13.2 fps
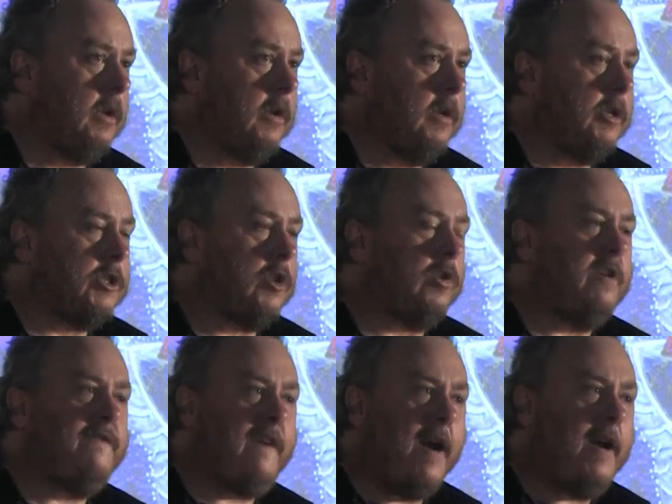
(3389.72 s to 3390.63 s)
So they're
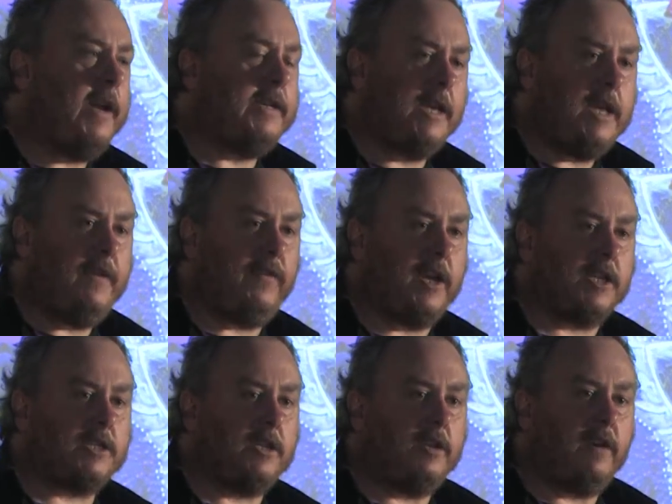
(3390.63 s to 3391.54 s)
very
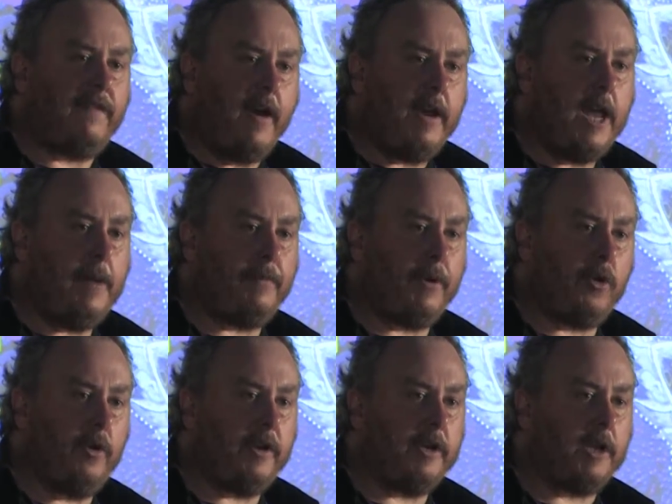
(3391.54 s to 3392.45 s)
devious, they're very
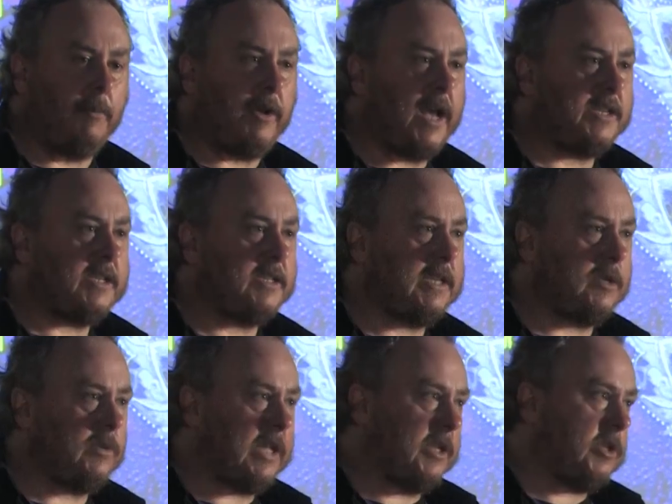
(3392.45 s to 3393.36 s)
hypocritical, but as I said
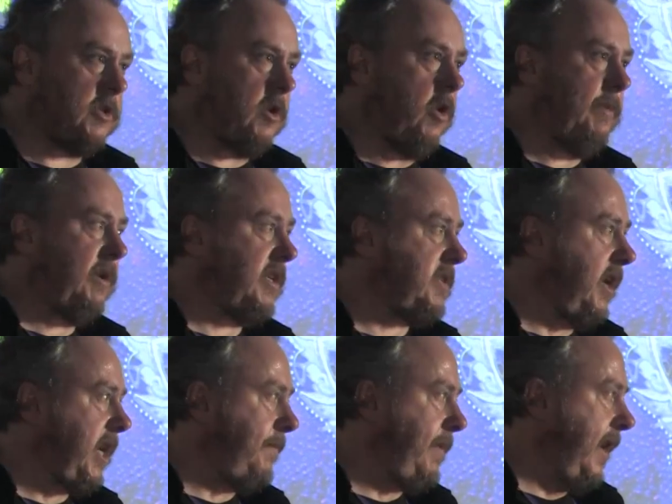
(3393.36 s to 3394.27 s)
with that story about the
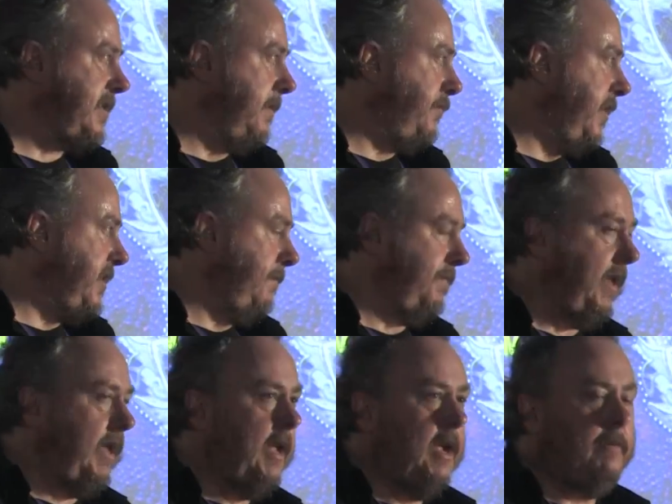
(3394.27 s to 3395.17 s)
psychopaths in prison
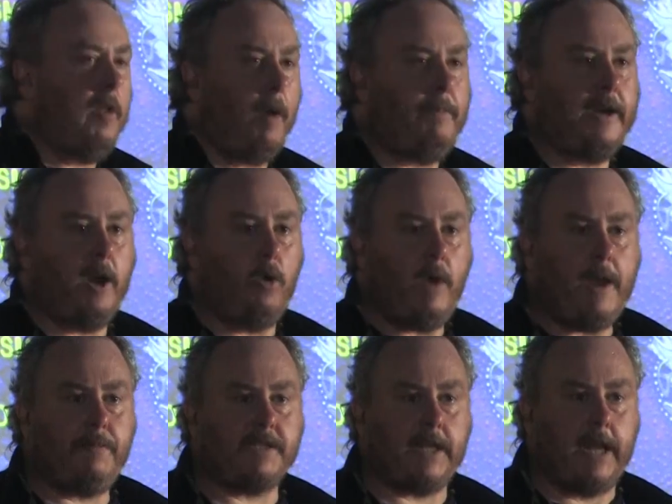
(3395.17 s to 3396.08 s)
not being a
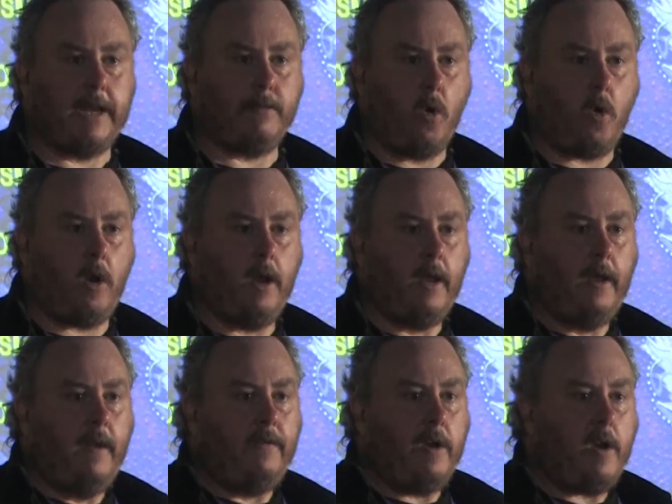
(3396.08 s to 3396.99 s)
rapist anymore,
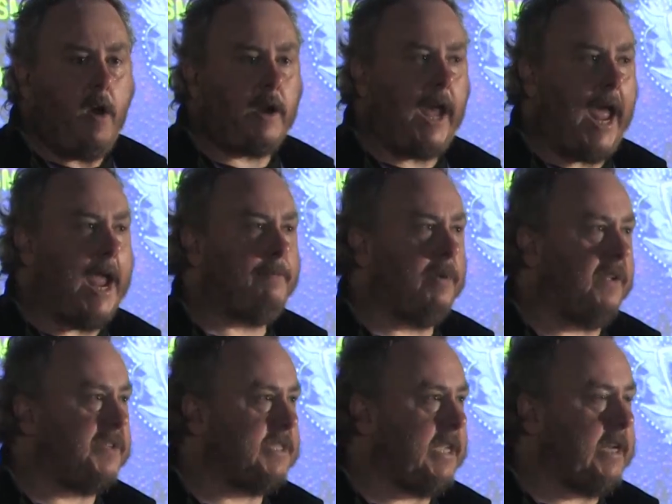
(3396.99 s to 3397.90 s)
they're not capable of
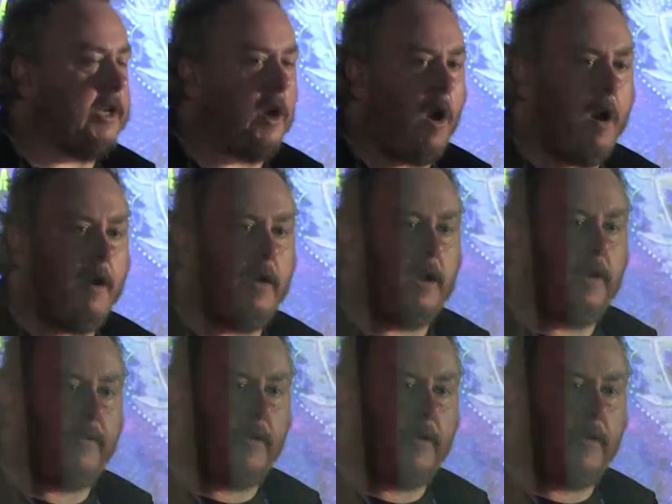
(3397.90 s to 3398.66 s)
seeing the irony of their